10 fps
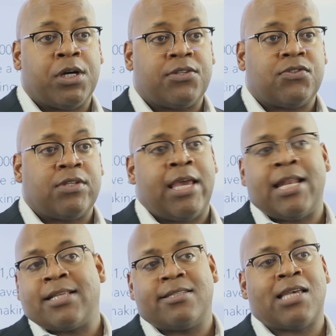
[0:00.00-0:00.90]
was.
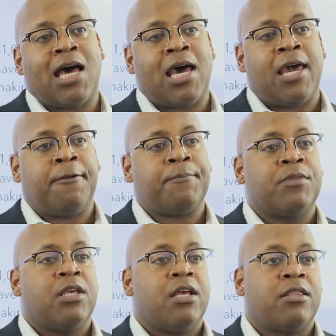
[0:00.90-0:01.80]
And at the time,
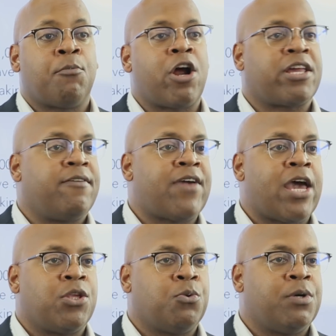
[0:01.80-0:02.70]
the market
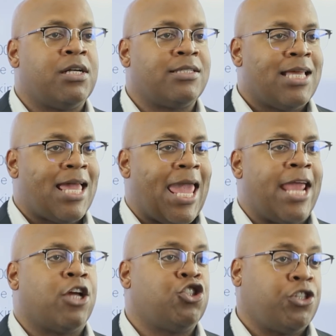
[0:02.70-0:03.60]
value was
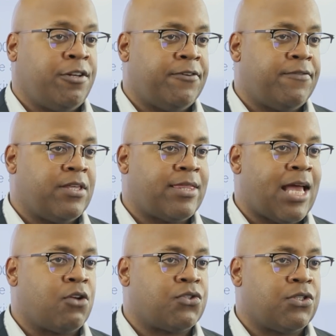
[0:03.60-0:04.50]

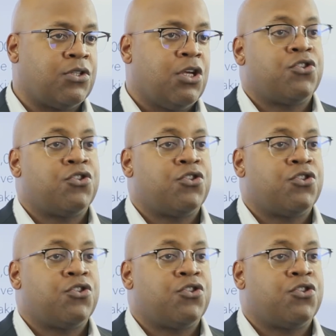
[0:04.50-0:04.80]
$850,000.